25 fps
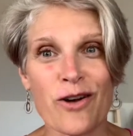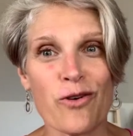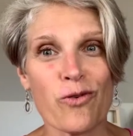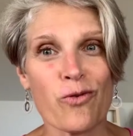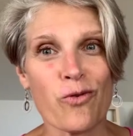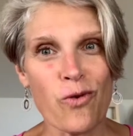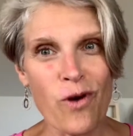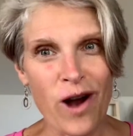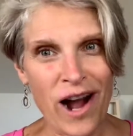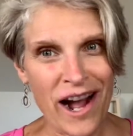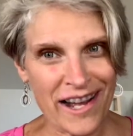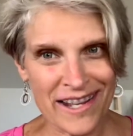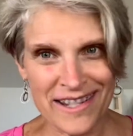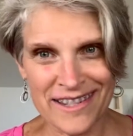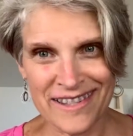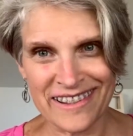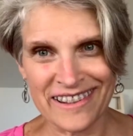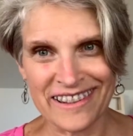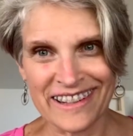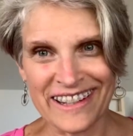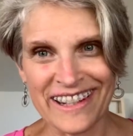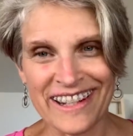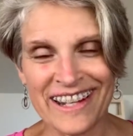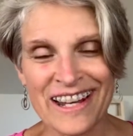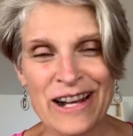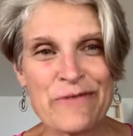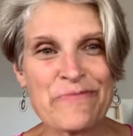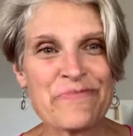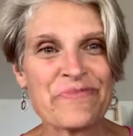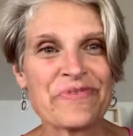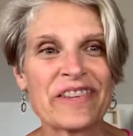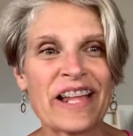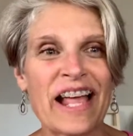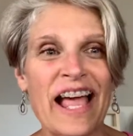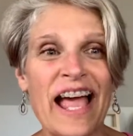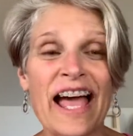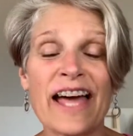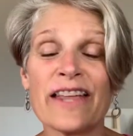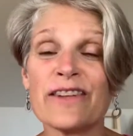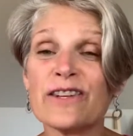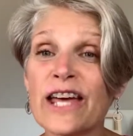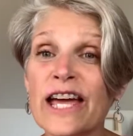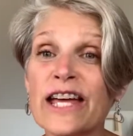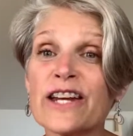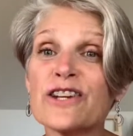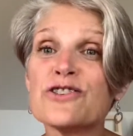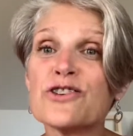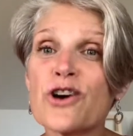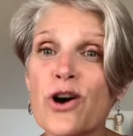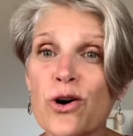wisely, and
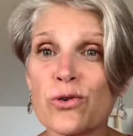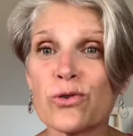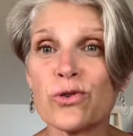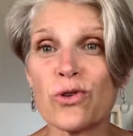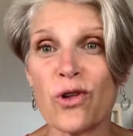they no